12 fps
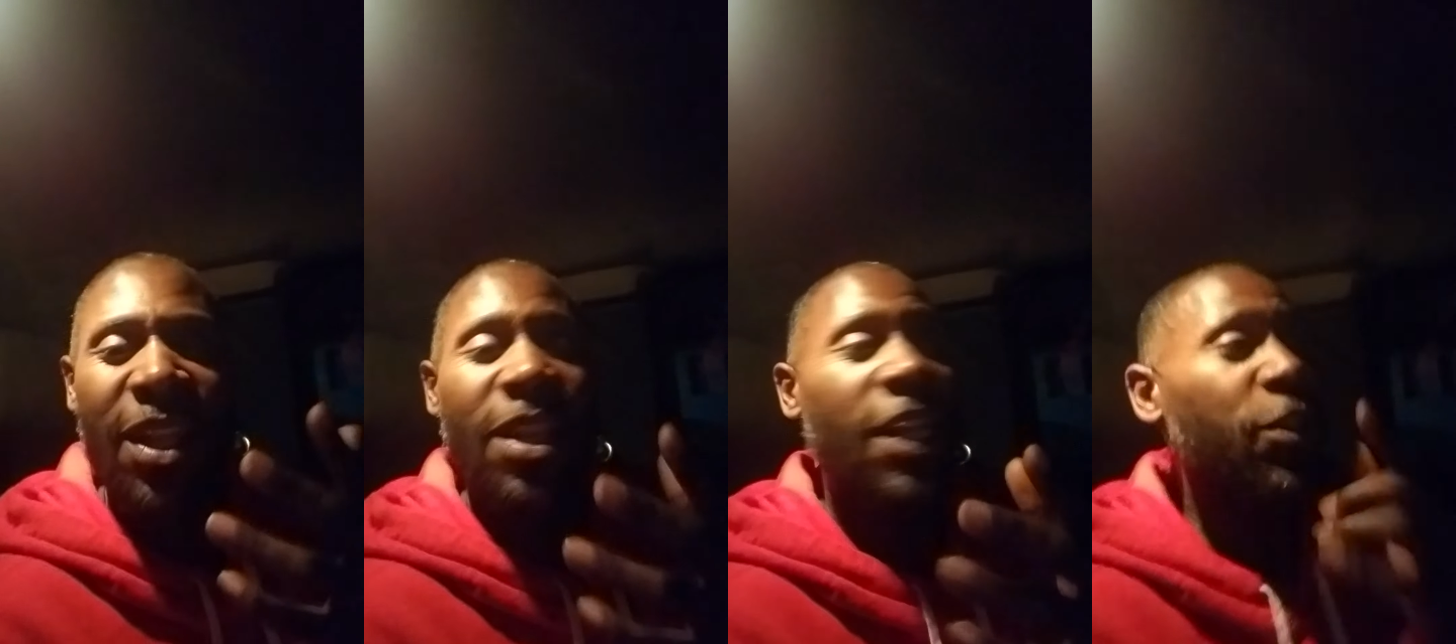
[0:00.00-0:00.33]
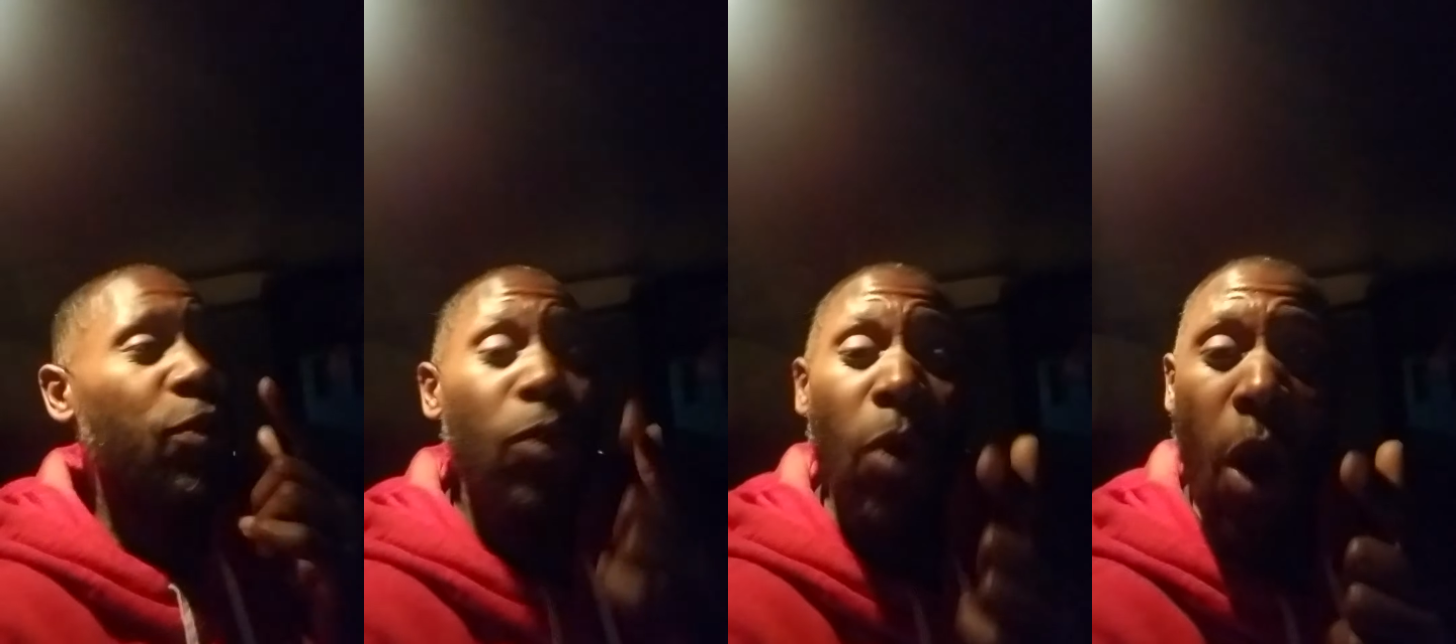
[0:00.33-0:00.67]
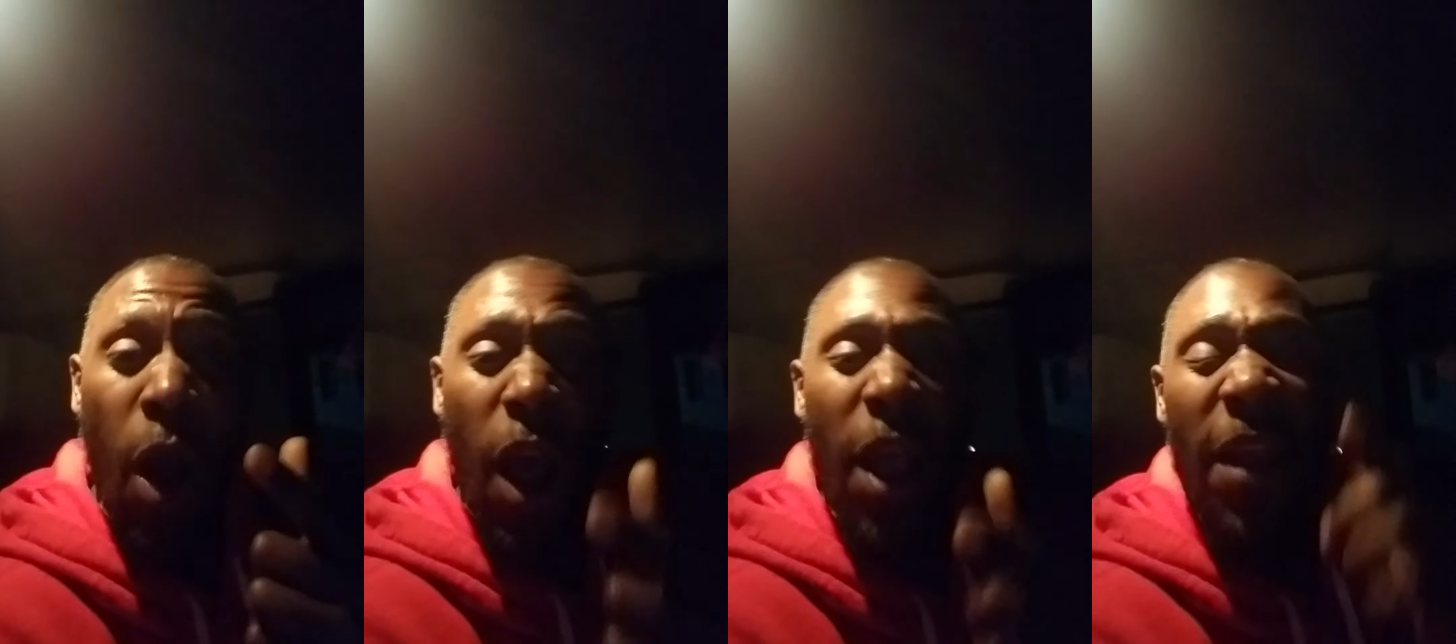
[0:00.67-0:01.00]
that you
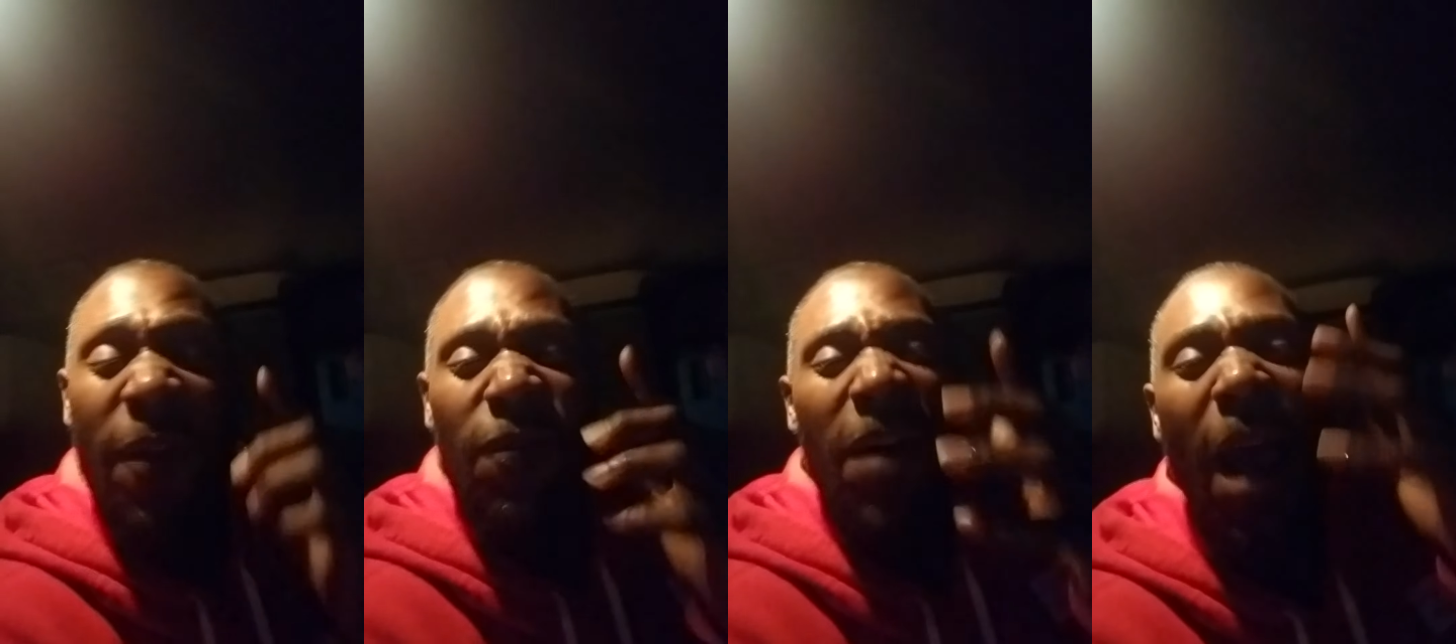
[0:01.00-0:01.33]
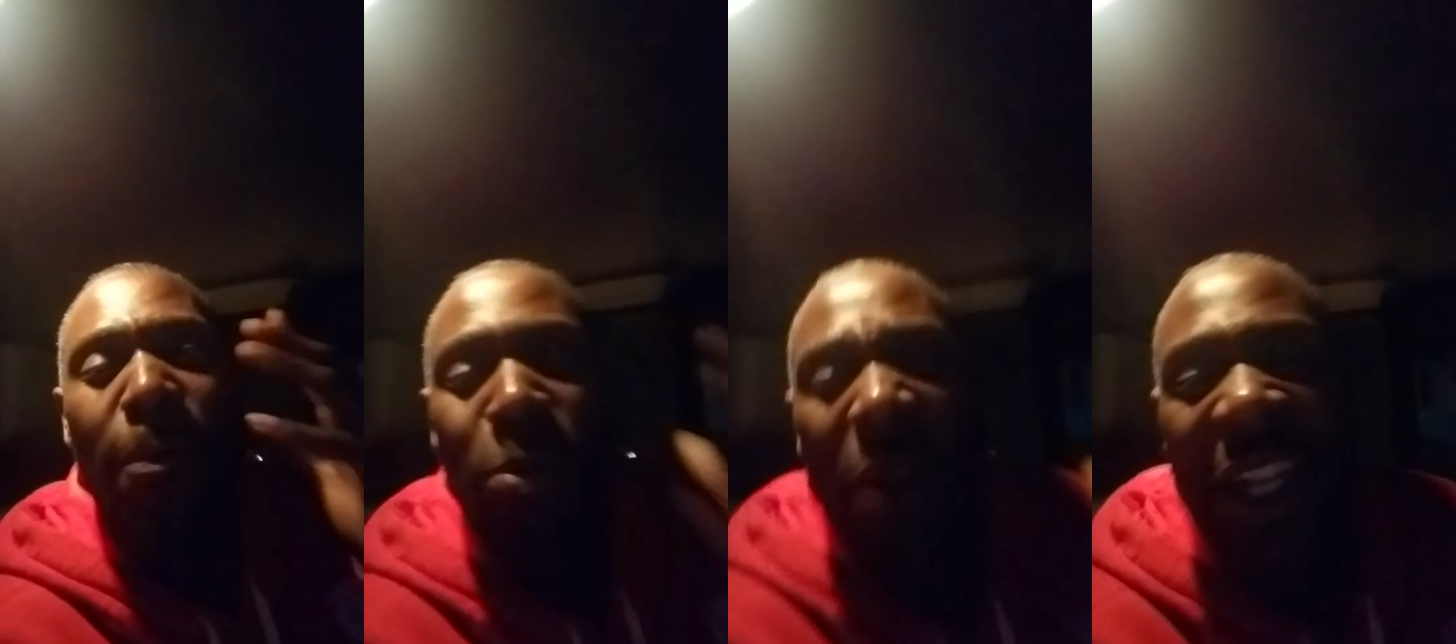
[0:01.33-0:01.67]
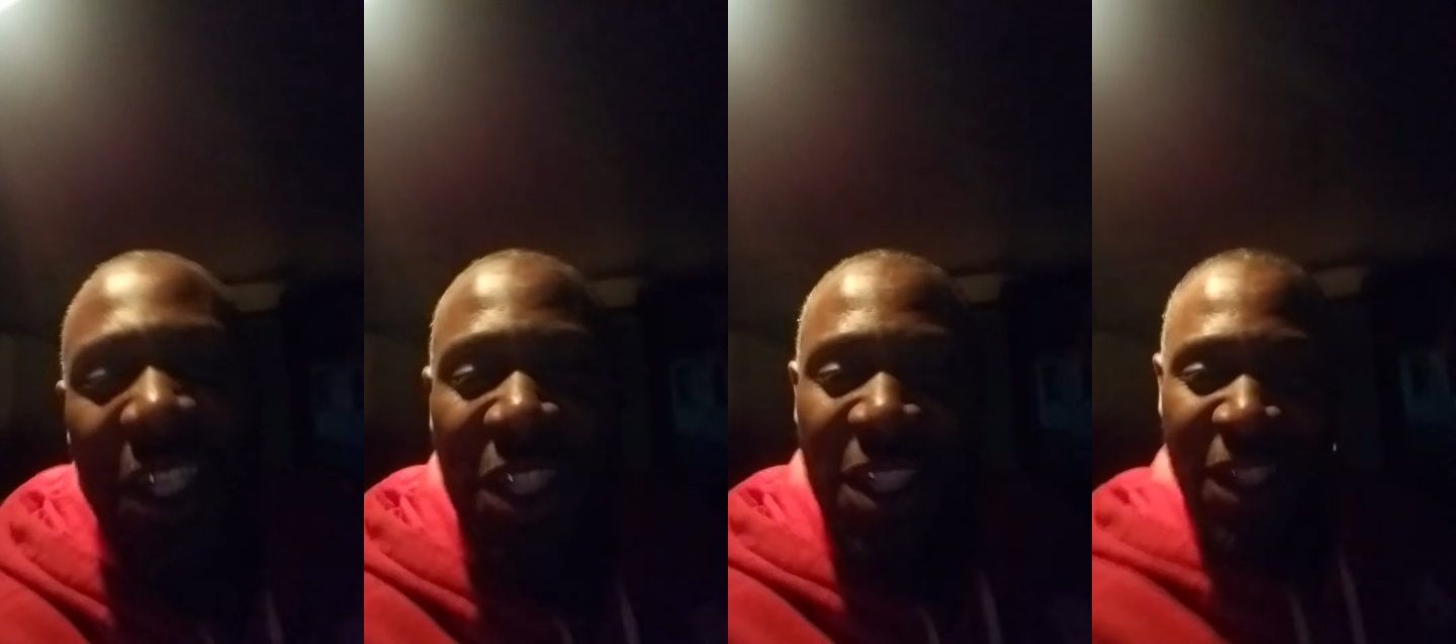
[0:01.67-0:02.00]
are in
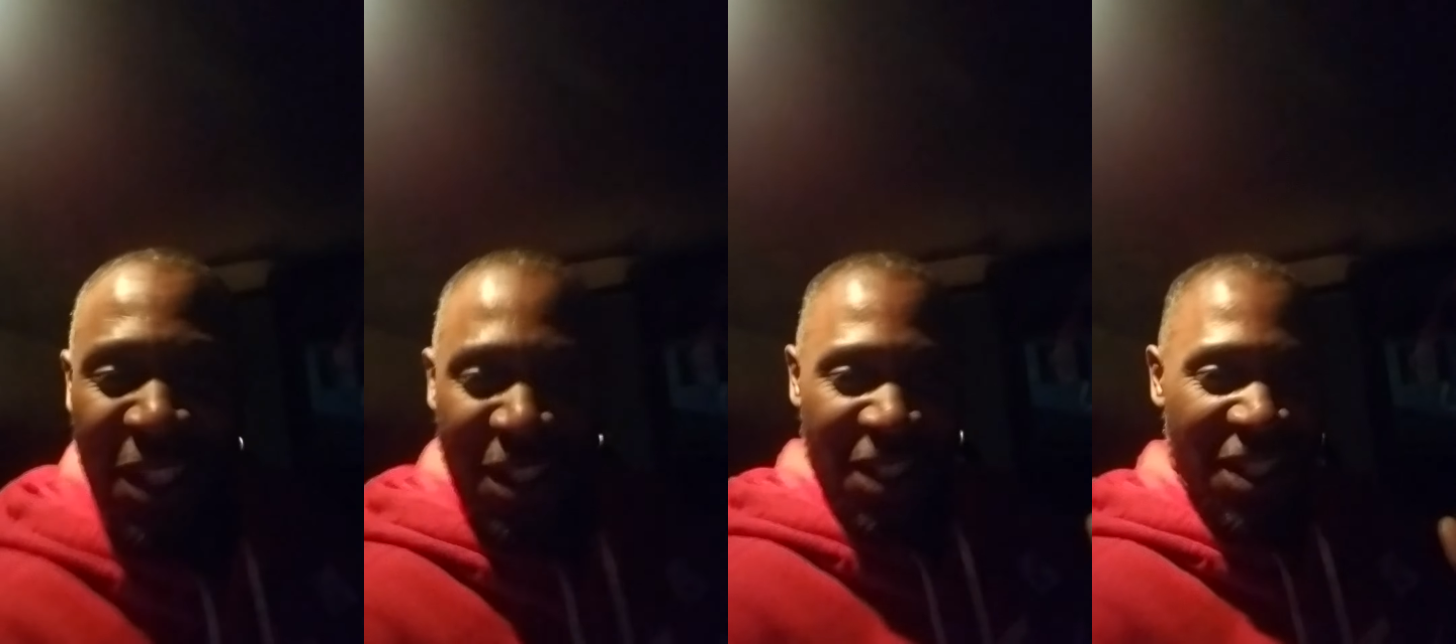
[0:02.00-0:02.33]
vibration.